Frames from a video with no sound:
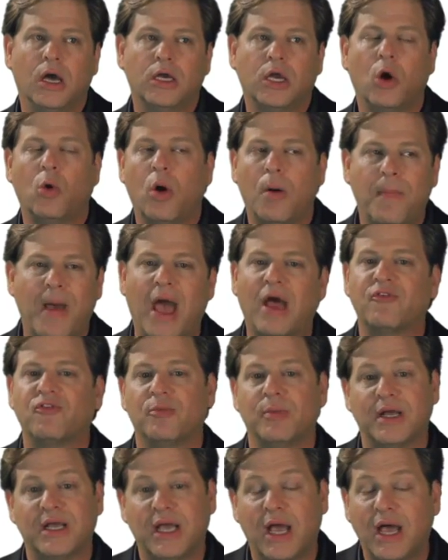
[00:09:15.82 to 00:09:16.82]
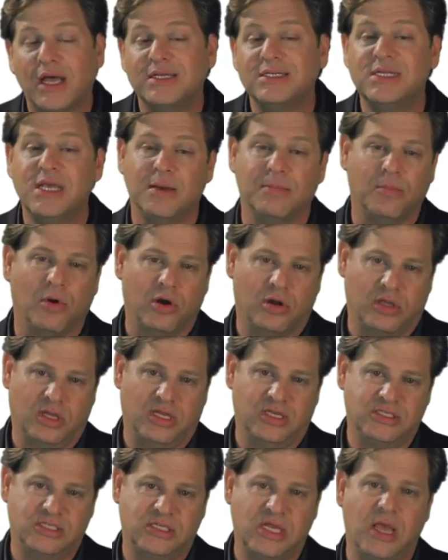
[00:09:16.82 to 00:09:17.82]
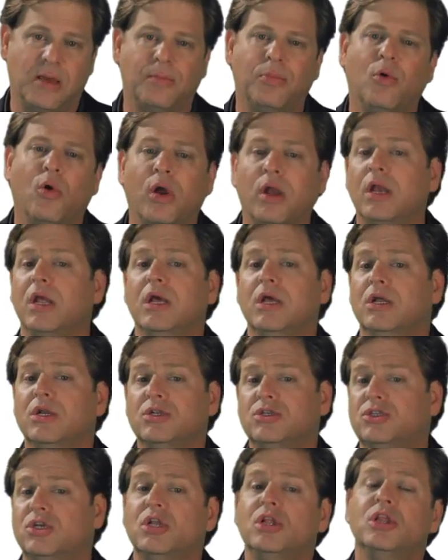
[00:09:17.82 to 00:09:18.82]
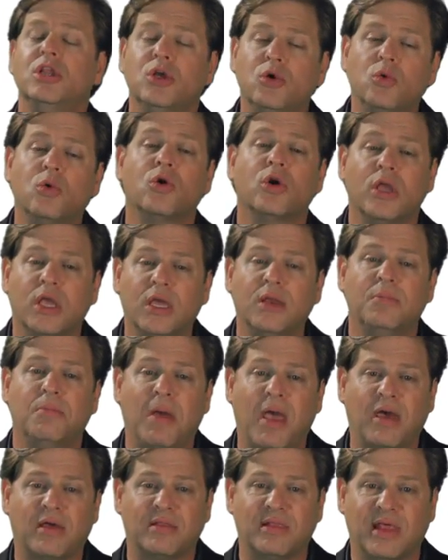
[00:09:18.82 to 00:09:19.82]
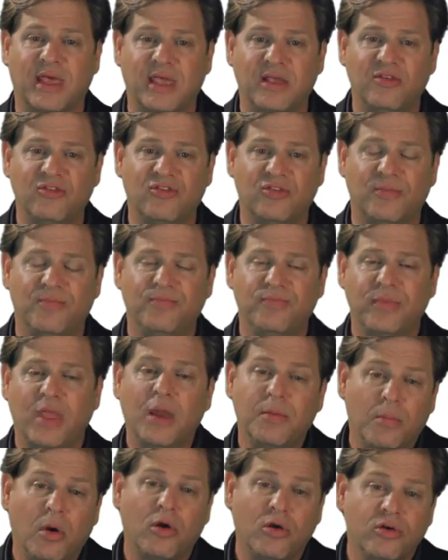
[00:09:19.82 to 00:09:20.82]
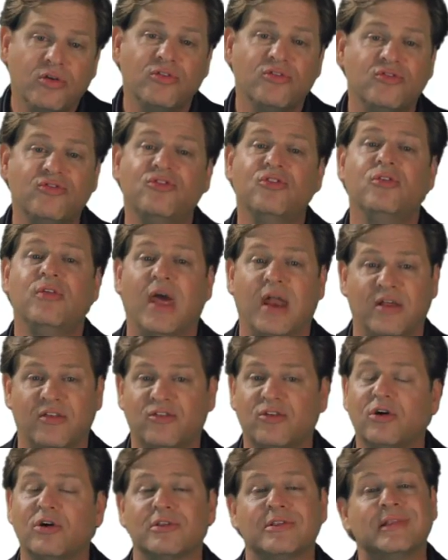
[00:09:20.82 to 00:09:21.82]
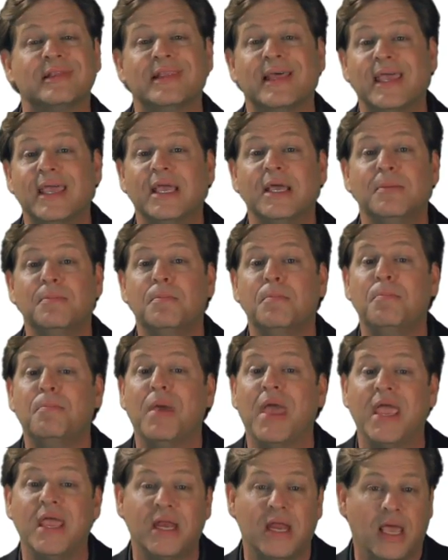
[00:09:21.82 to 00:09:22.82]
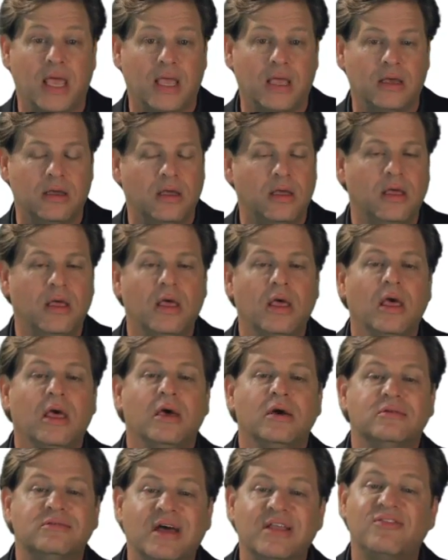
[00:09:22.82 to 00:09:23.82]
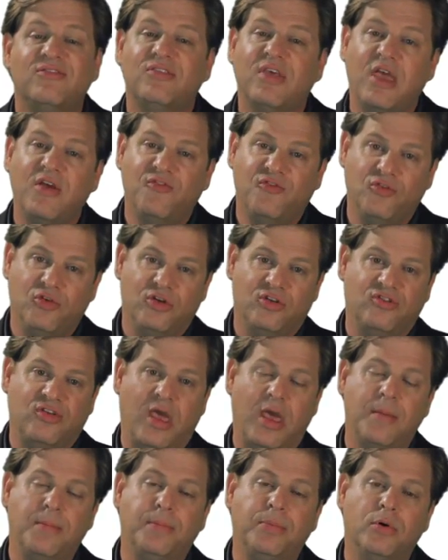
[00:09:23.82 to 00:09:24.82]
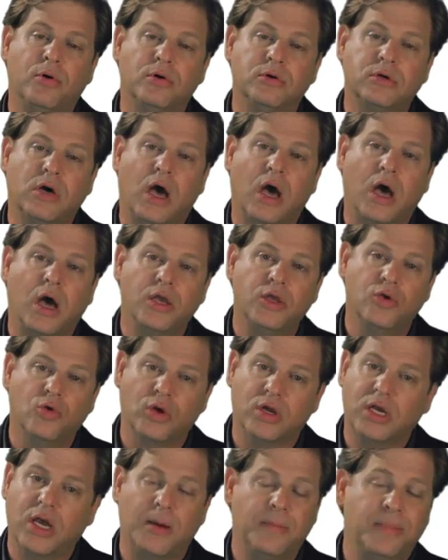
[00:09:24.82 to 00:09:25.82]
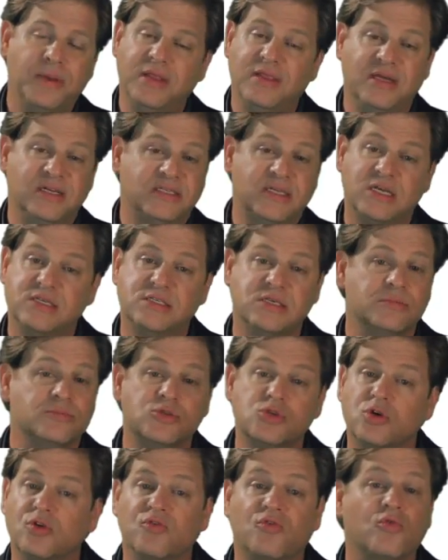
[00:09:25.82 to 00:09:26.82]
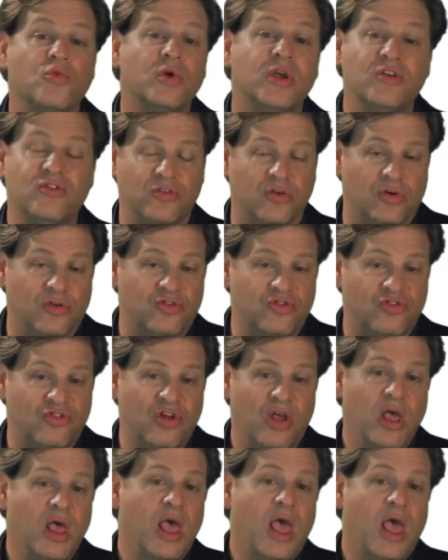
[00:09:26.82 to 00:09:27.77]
go about from a content marketing standpoint to lure inbound links. Marketers do that. It's called link baiting. Let's say, for example, you're a company that does some sort of research